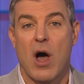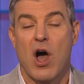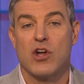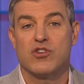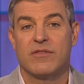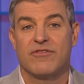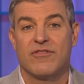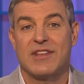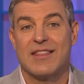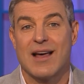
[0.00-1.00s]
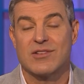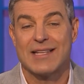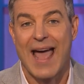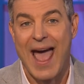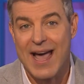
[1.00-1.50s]

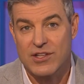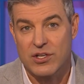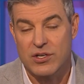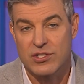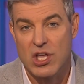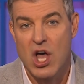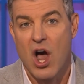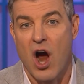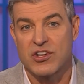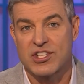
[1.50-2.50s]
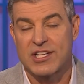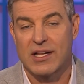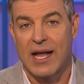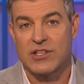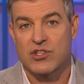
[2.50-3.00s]
150,000 actors are
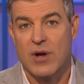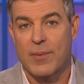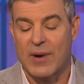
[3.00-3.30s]
still on strike,